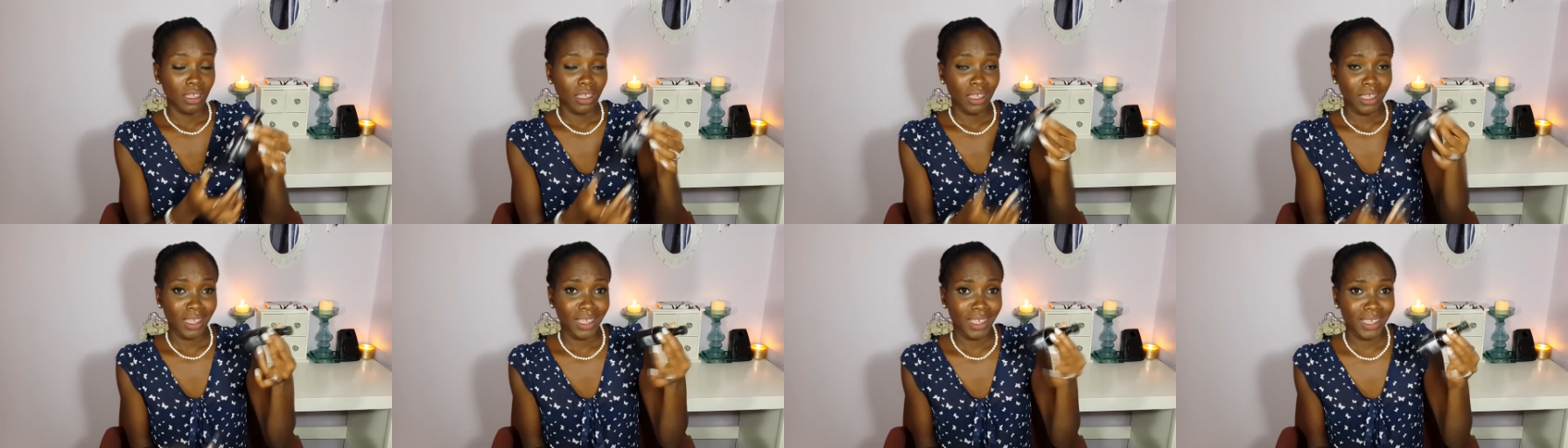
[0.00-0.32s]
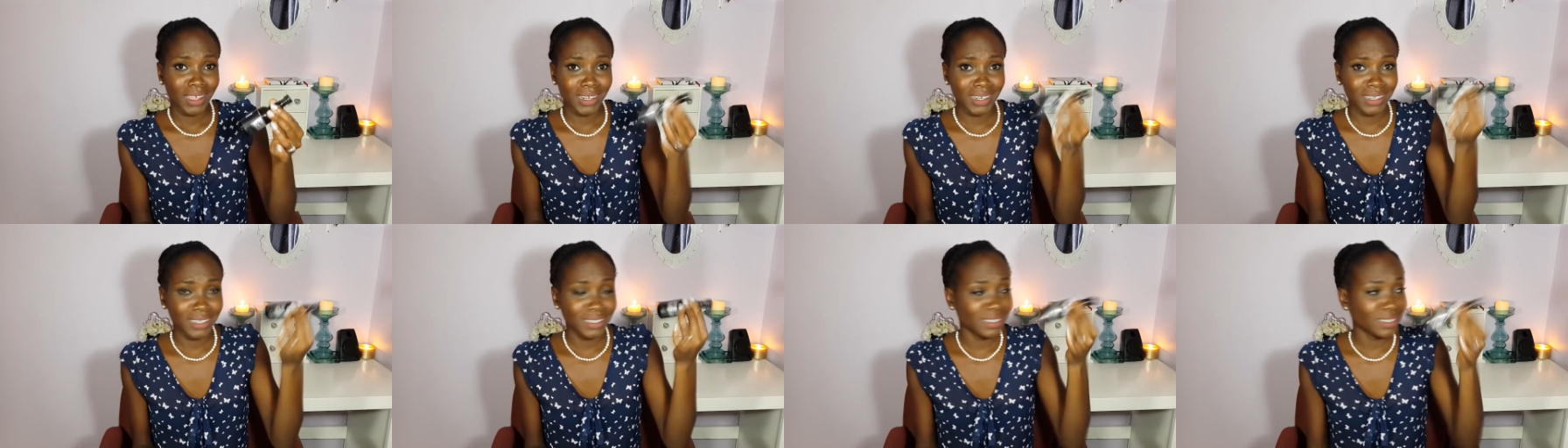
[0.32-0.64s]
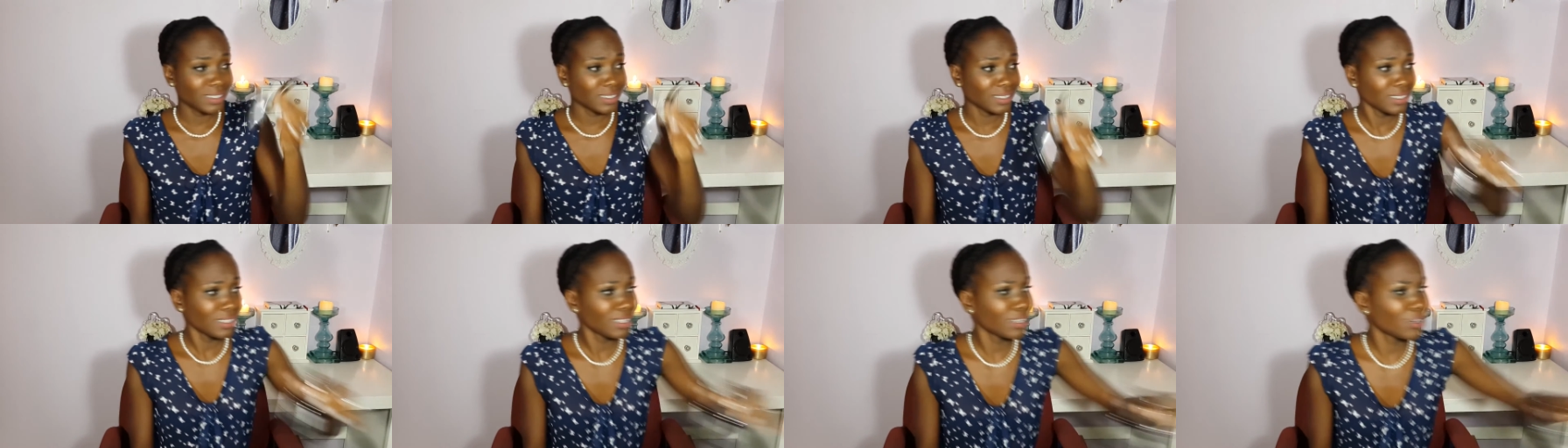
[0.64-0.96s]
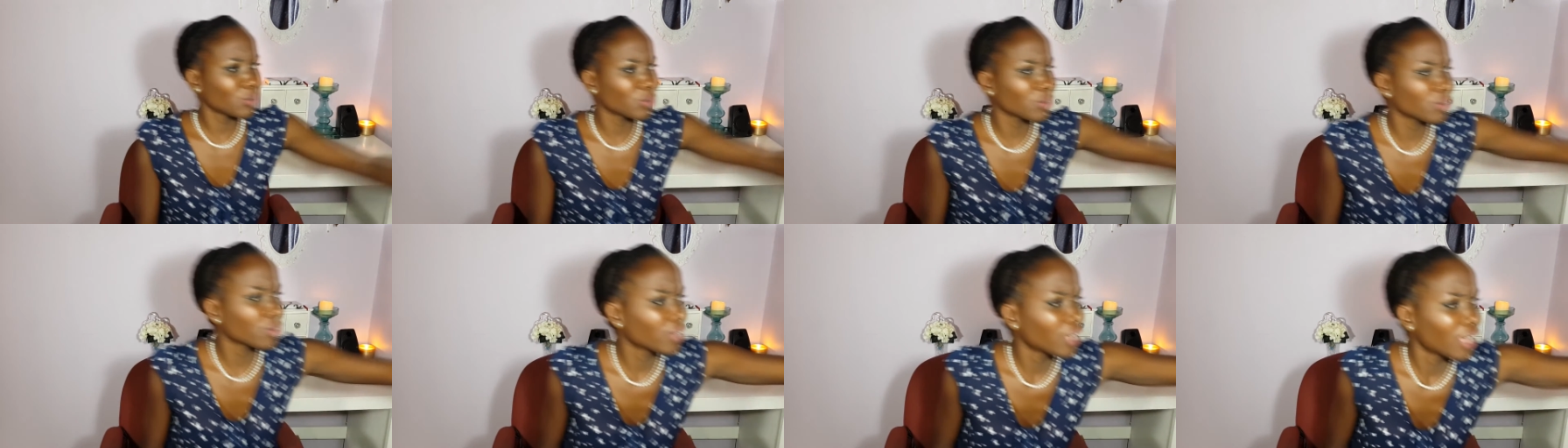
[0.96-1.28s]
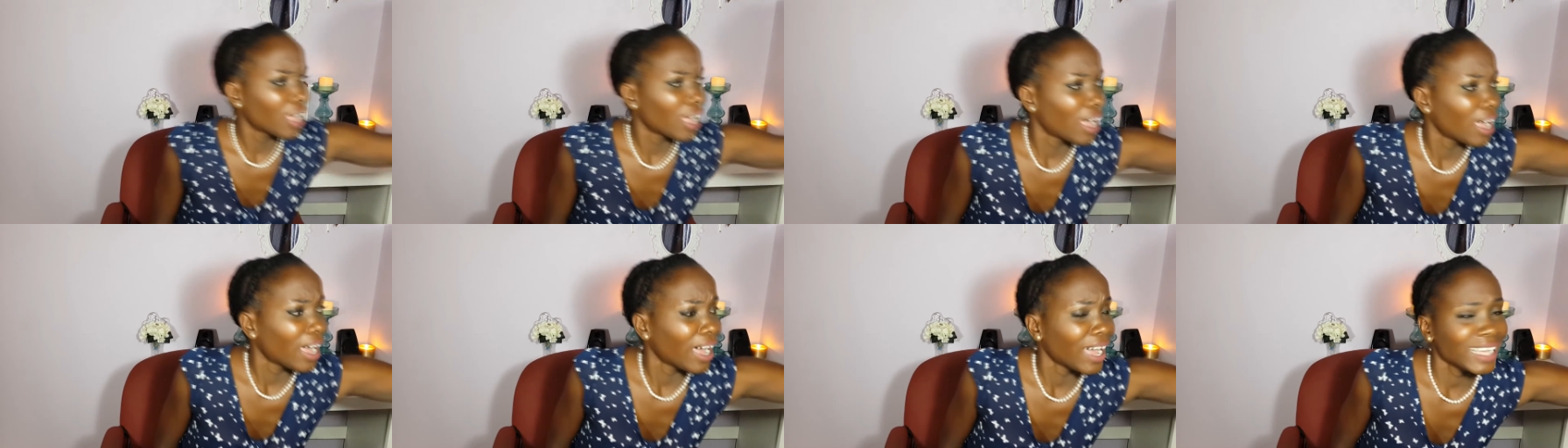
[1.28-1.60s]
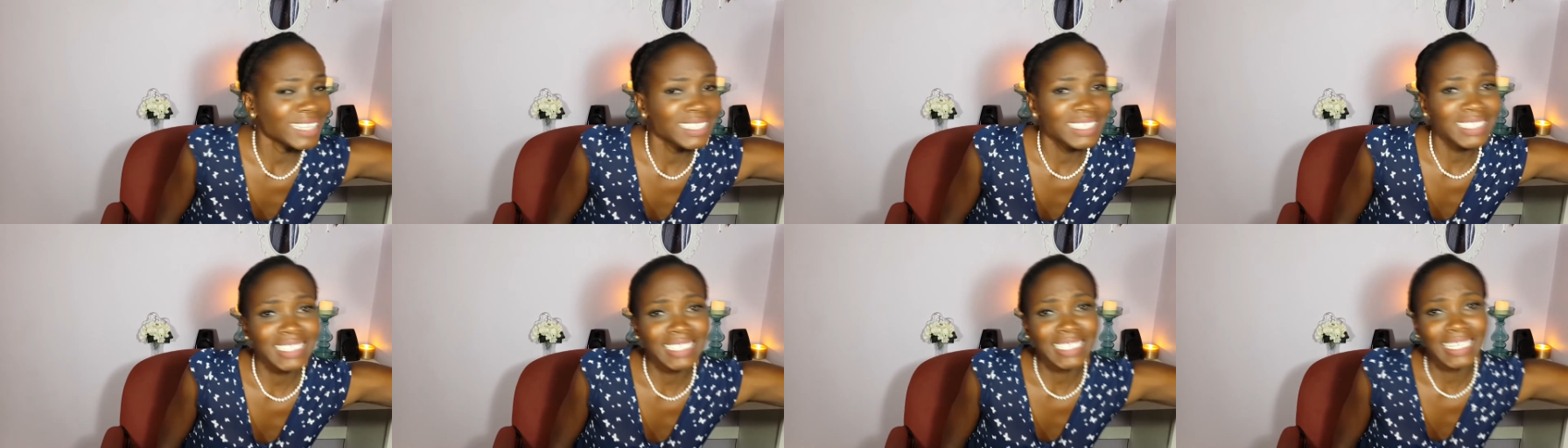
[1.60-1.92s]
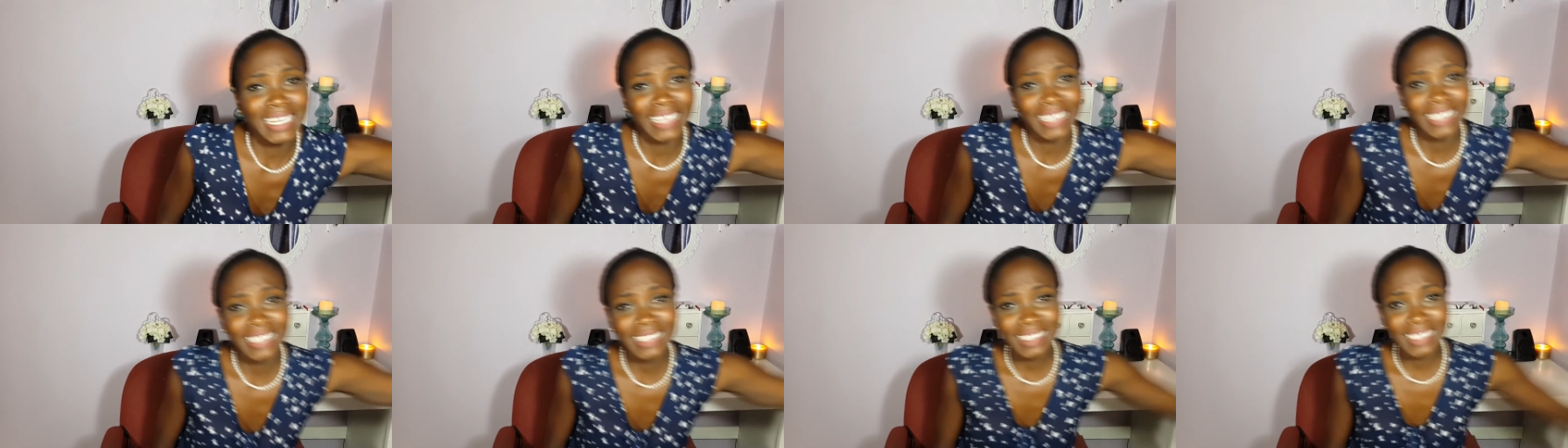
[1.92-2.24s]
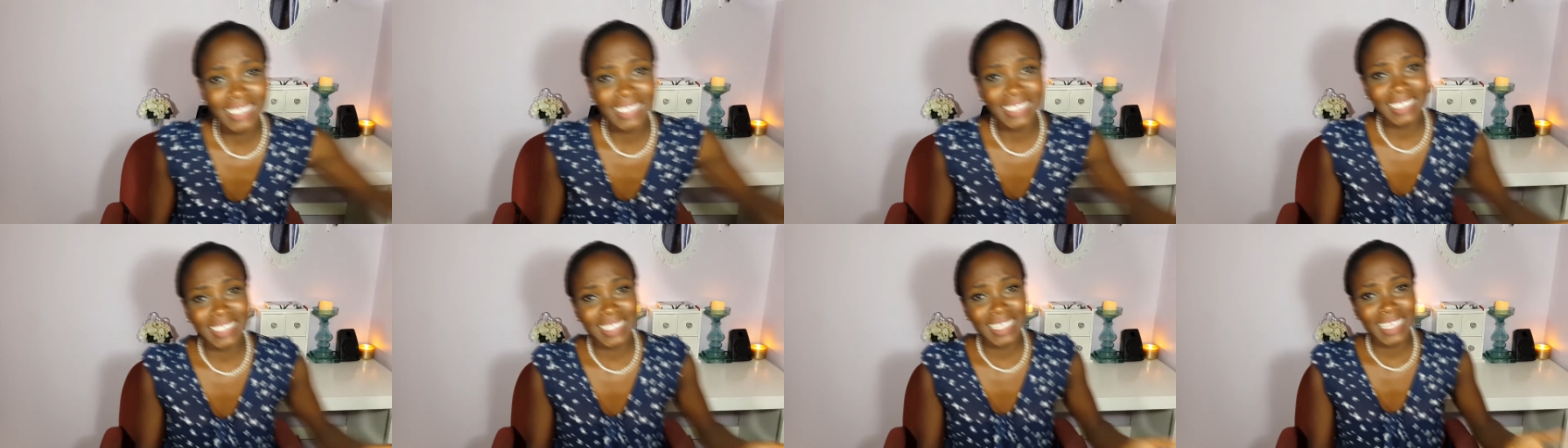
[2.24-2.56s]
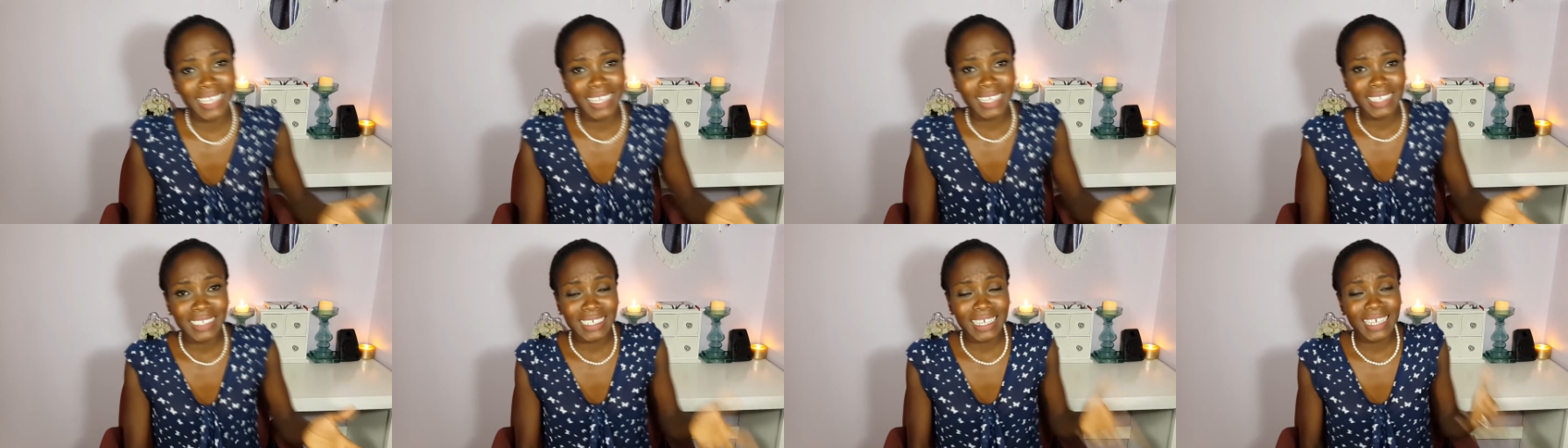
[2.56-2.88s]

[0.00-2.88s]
And, you know, I just like these things.